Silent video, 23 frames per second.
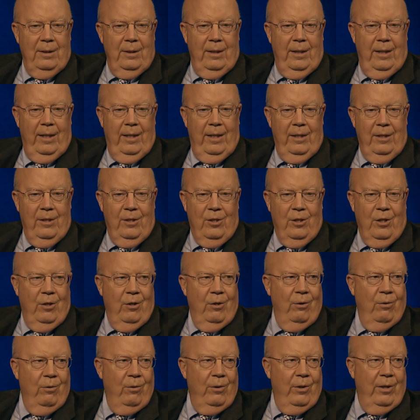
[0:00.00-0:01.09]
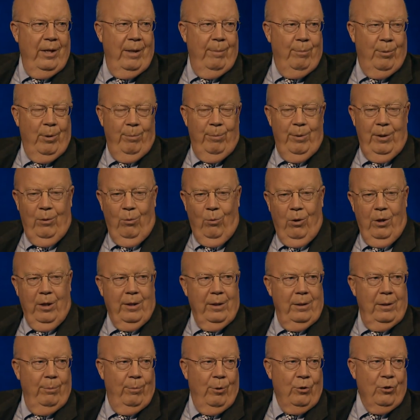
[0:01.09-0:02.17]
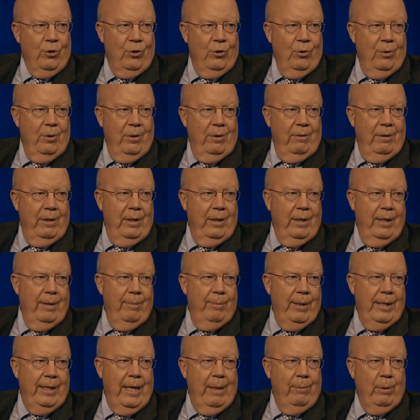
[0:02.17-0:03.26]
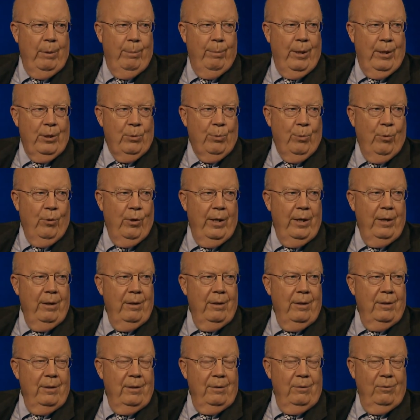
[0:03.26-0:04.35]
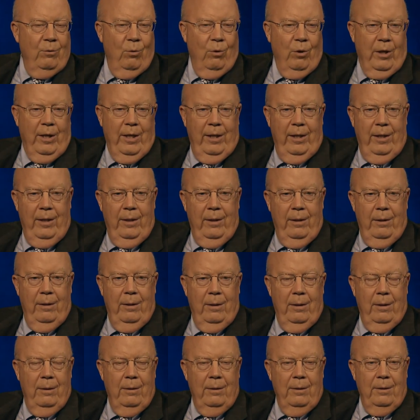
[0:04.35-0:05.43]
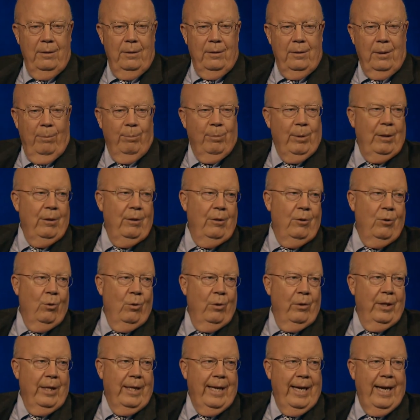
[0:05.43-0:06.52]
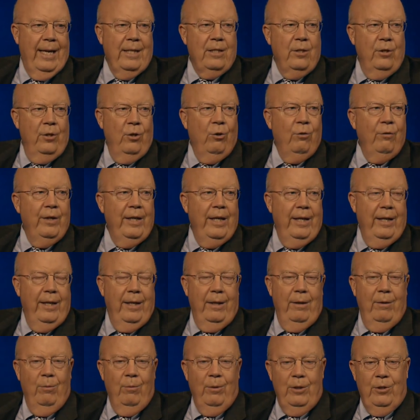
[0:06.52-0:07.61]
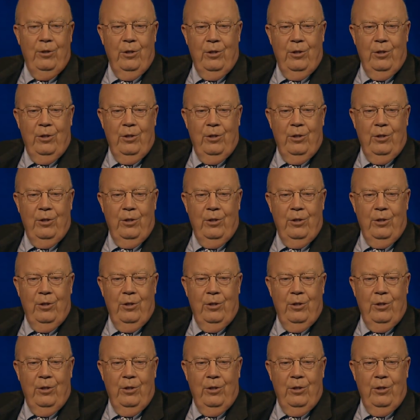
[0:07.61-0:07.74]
And so they put me to work in the bookstore and I became a busboy working in uh, something called the Casanova Inn, which